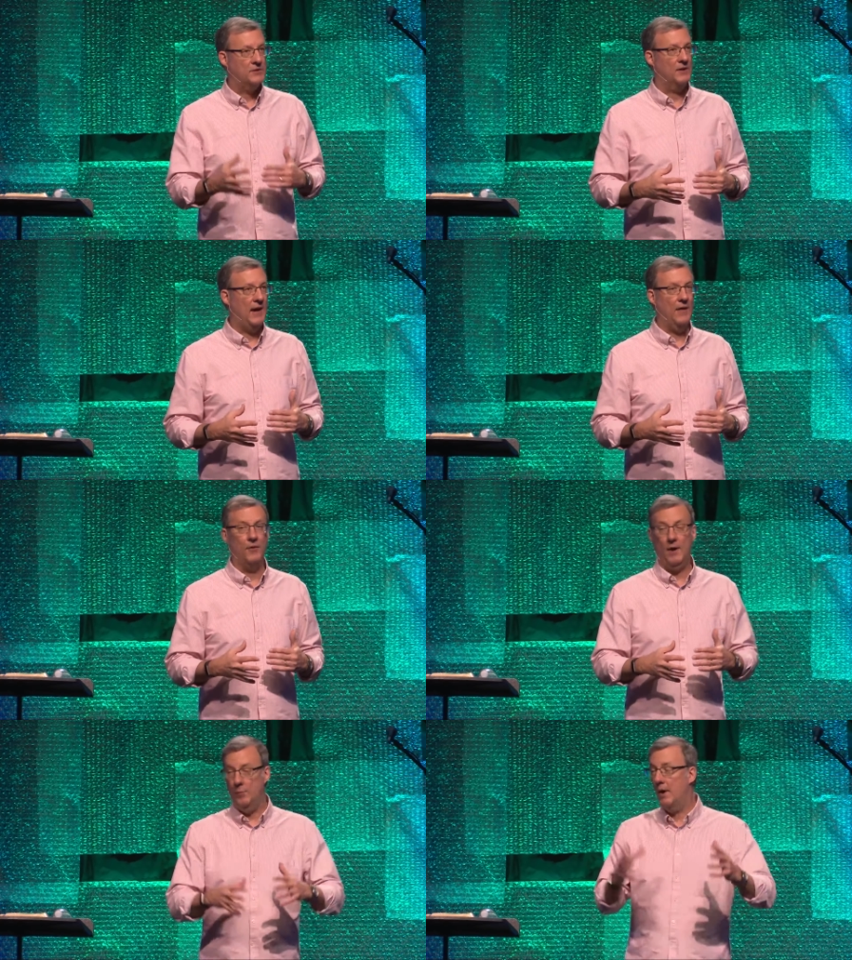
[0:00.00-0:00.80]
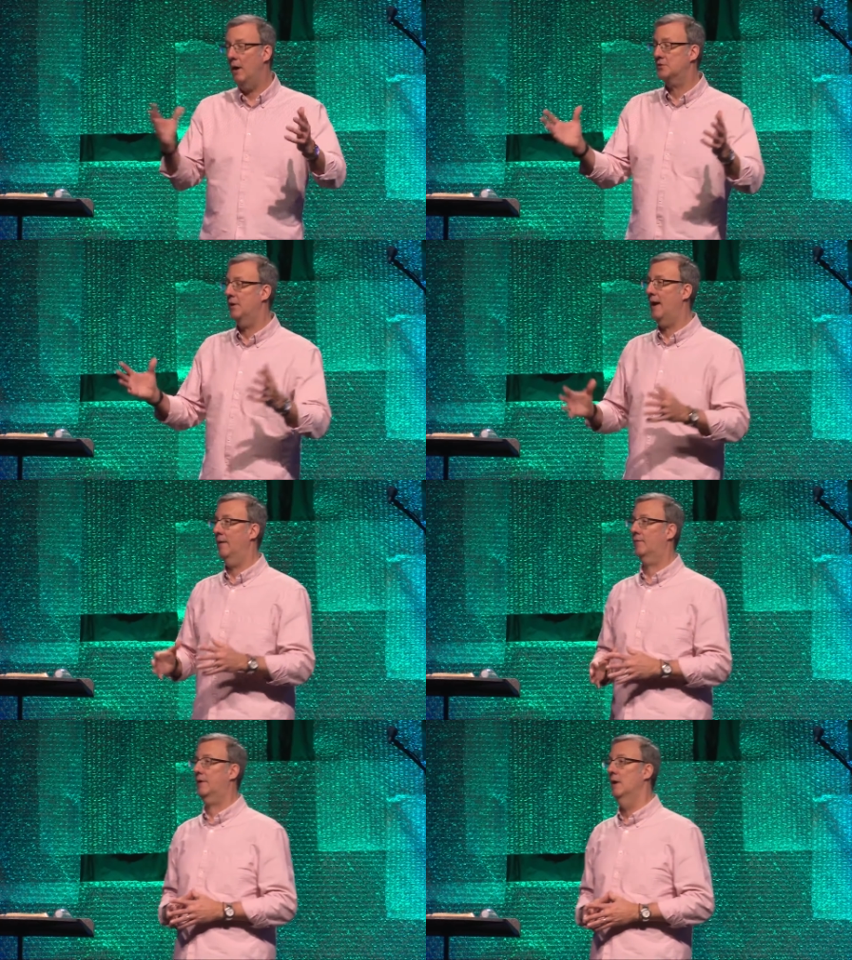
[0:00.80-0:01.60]
together. And we also
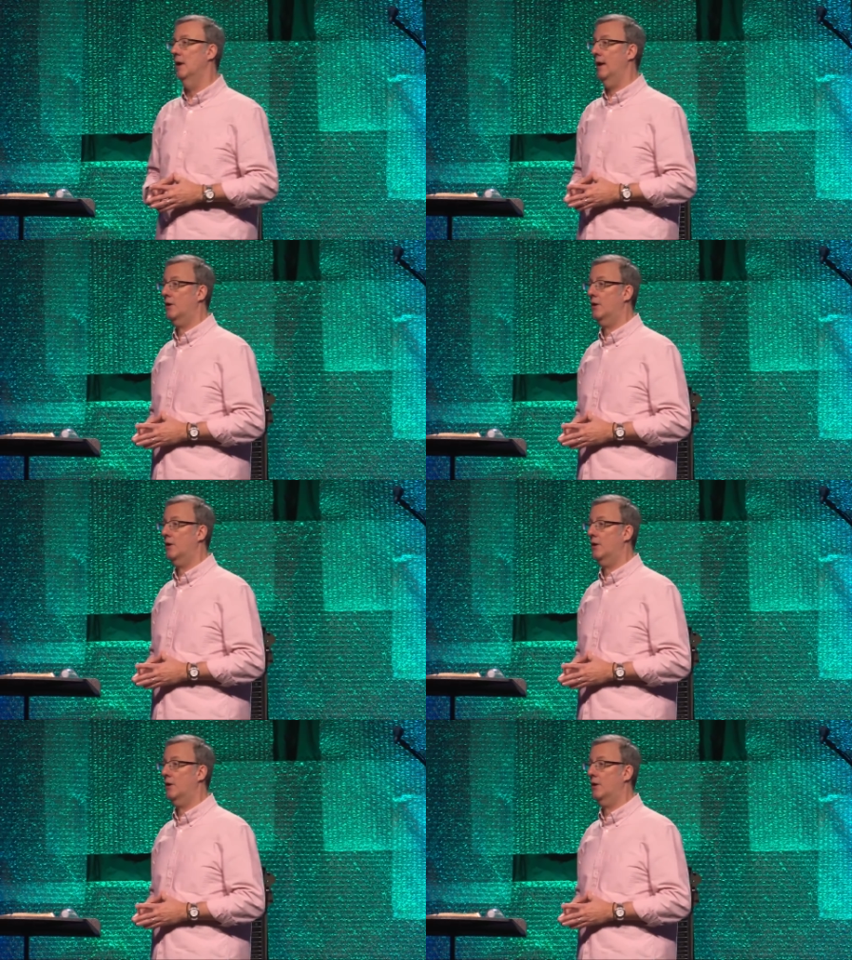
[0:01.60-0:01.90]
have uh,